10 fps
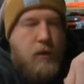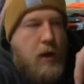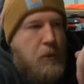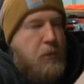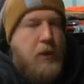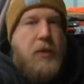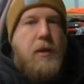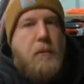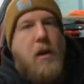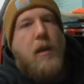or I'll put
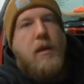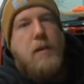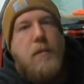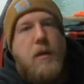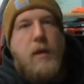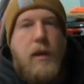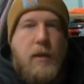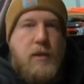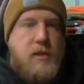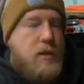the part number in the
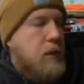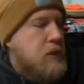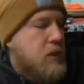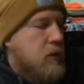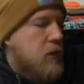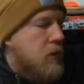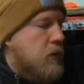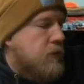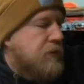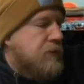description,
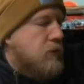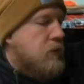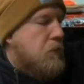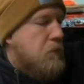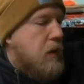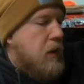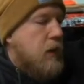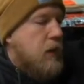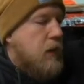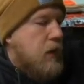
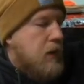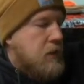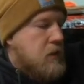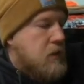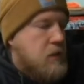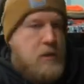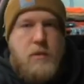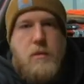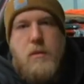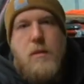but it's
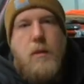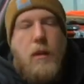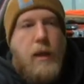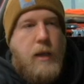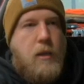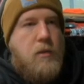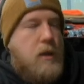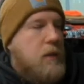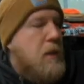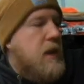like you
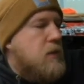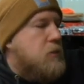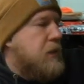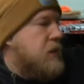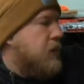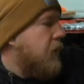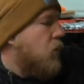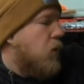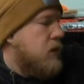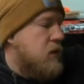need to buy specific
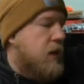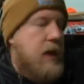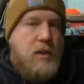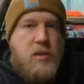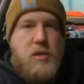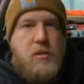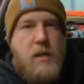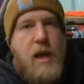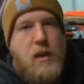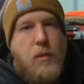ones. You can't just use
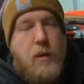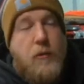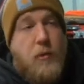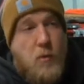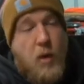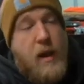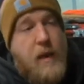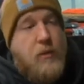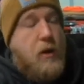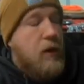anyone, from what
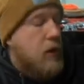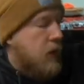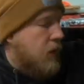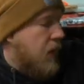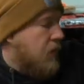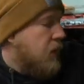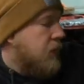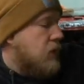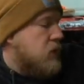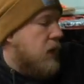I've heard. I've
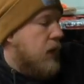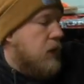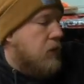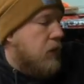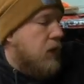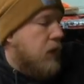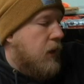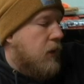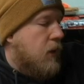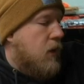never tried it with
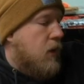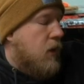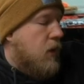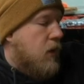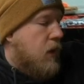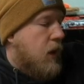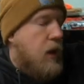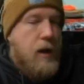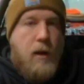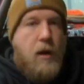like uh,
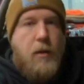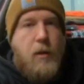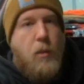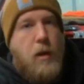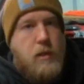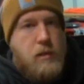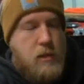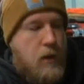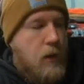other ones.